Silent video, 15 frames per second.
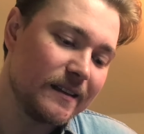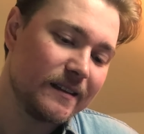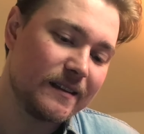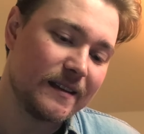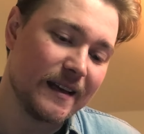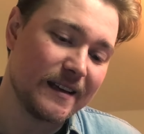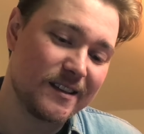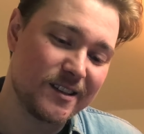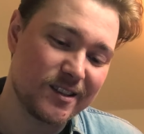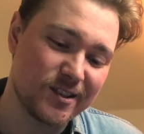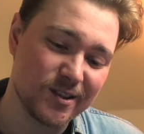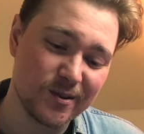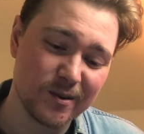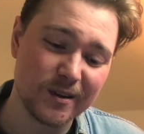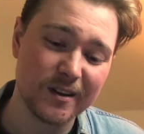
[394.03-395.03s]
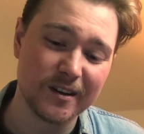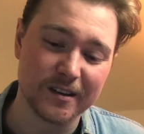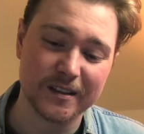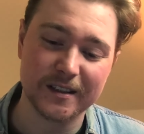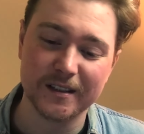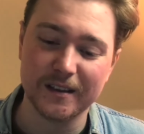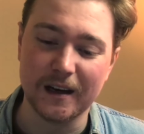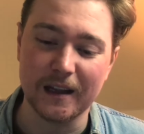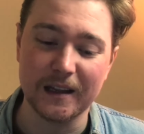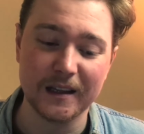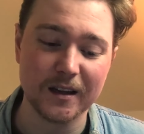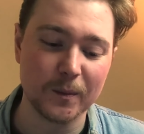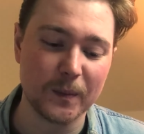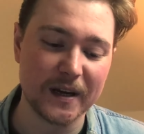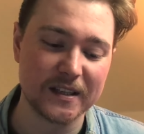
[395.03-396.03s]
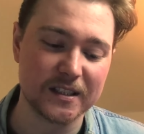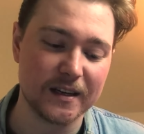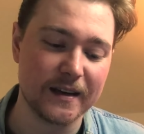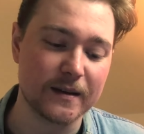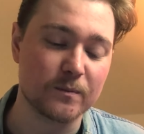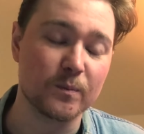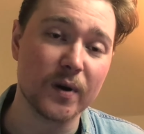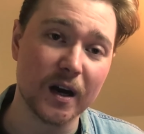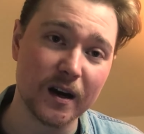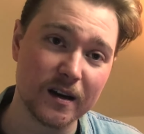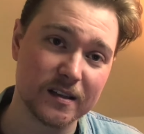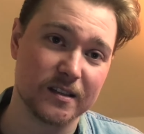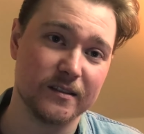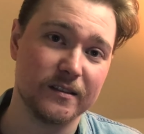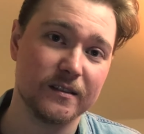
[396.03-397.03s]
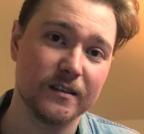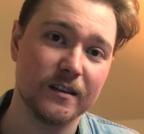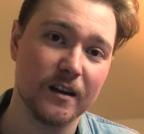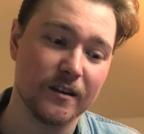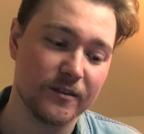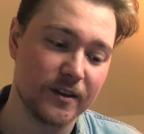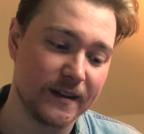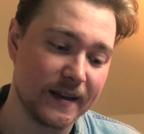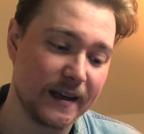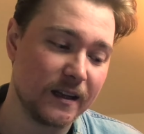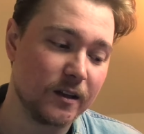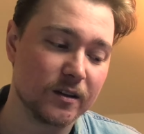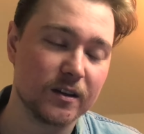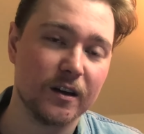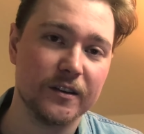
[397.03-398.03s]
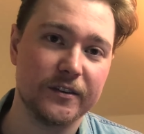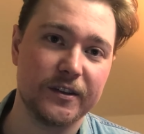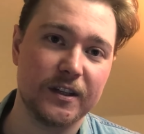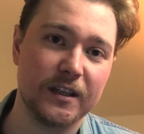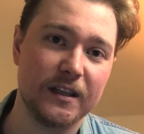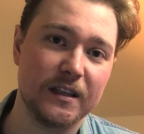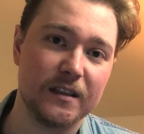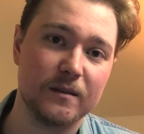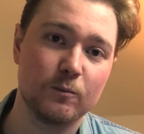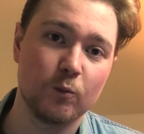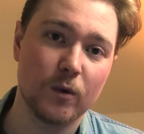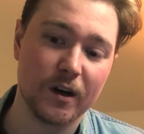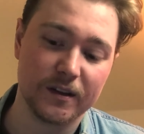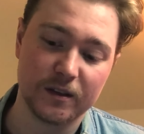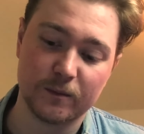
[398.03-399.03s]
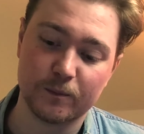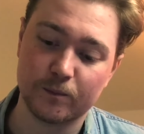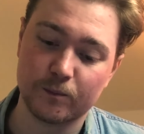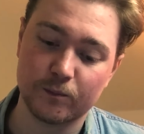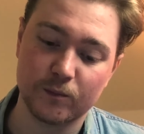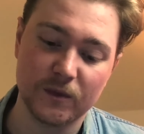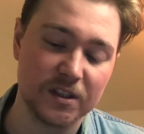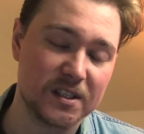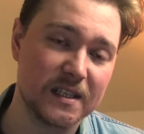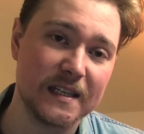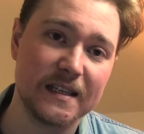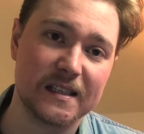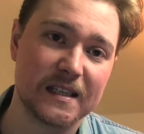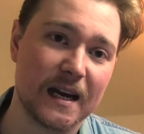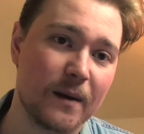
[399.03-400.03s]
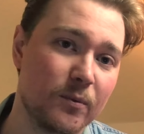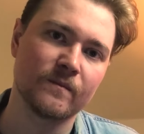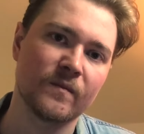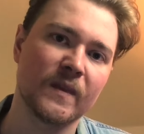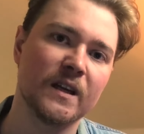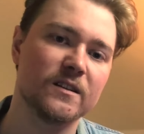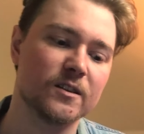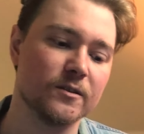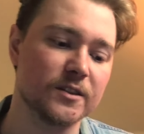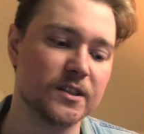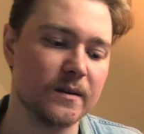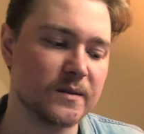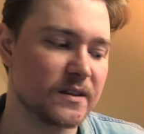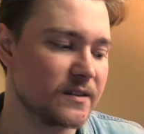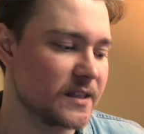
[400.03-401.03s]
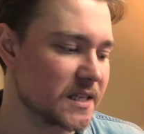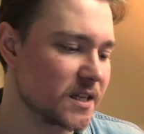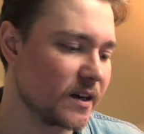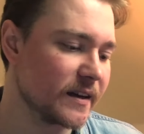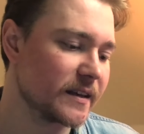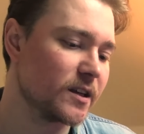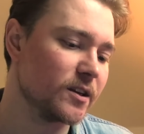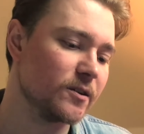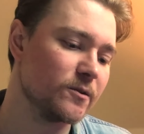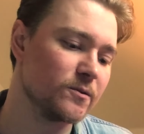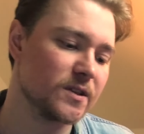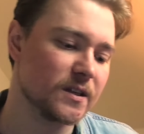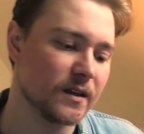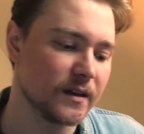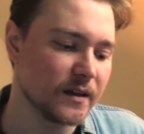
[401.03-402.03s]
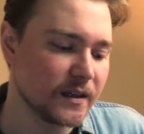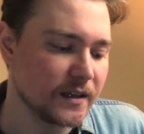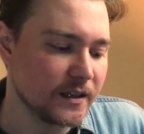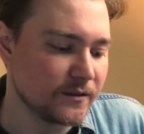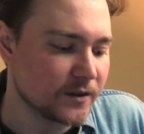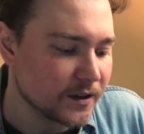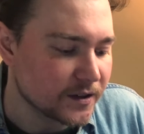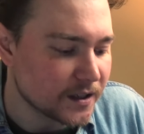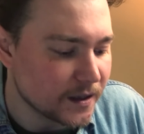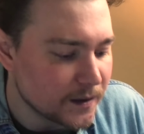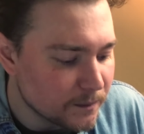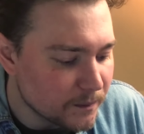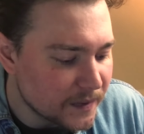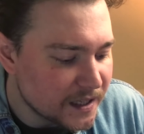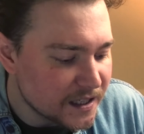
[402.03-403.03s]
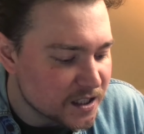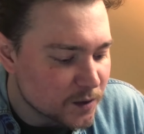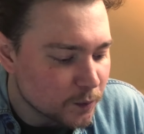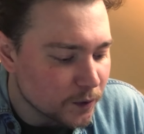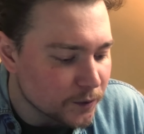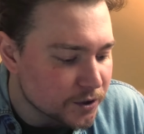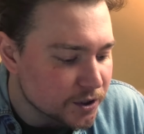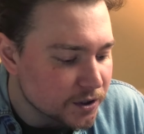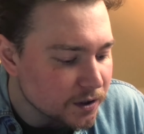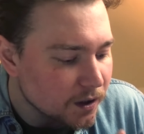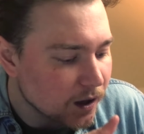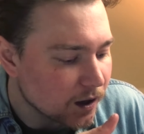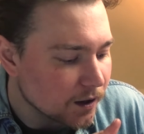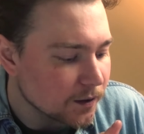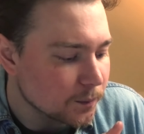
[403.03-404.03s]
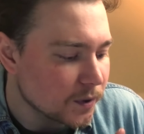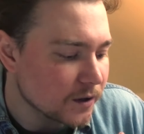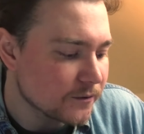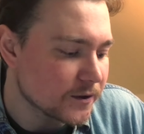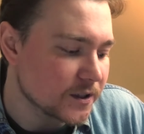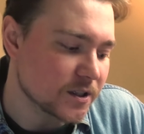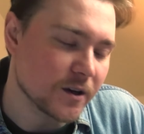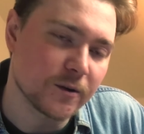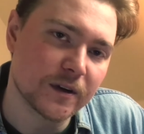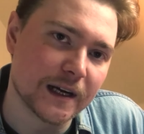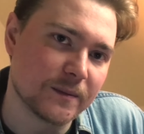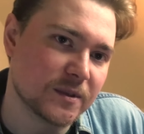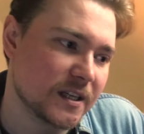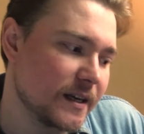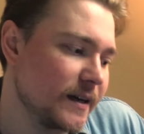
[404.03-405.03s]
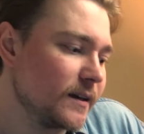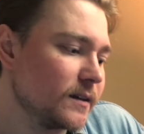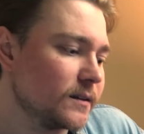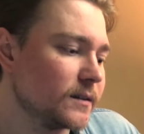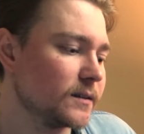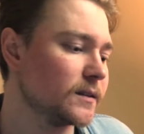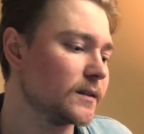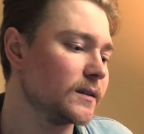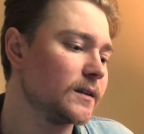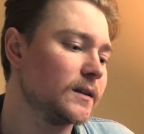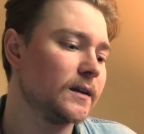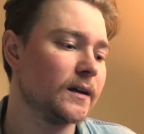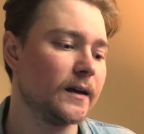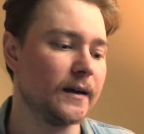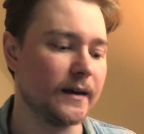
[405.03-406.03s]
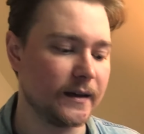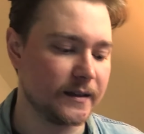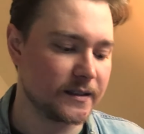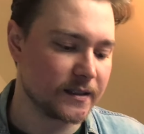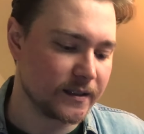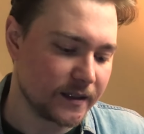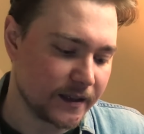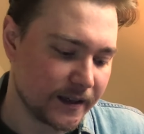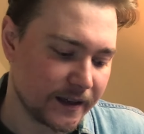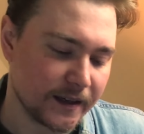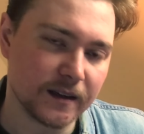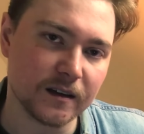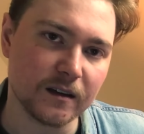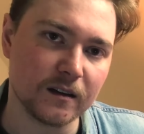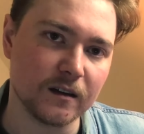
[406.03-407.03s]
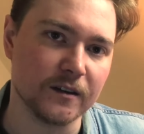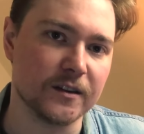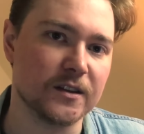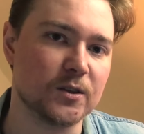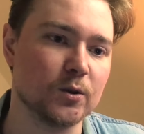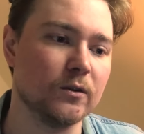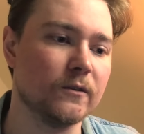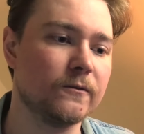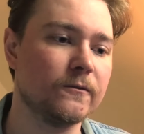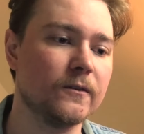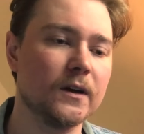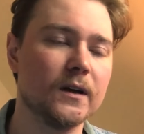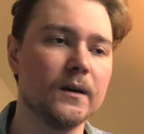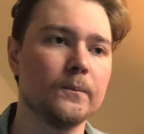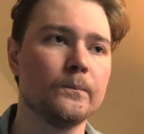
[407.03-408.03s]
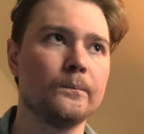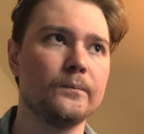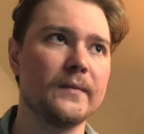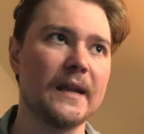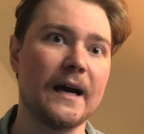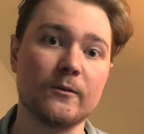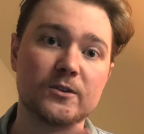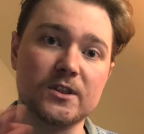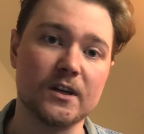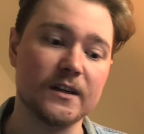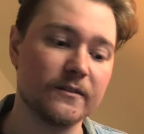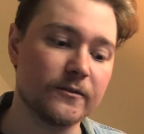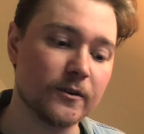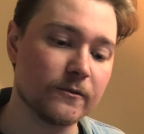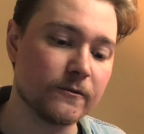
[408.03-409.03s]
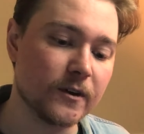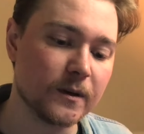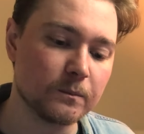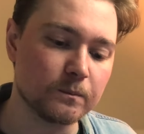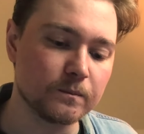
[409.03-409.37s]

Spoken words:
they do look a lot better in person than they look on the sneakers app. So in terms of design cues, you've got the mini swoosh on both of the toe caps here and here on the sort of outside of your foot.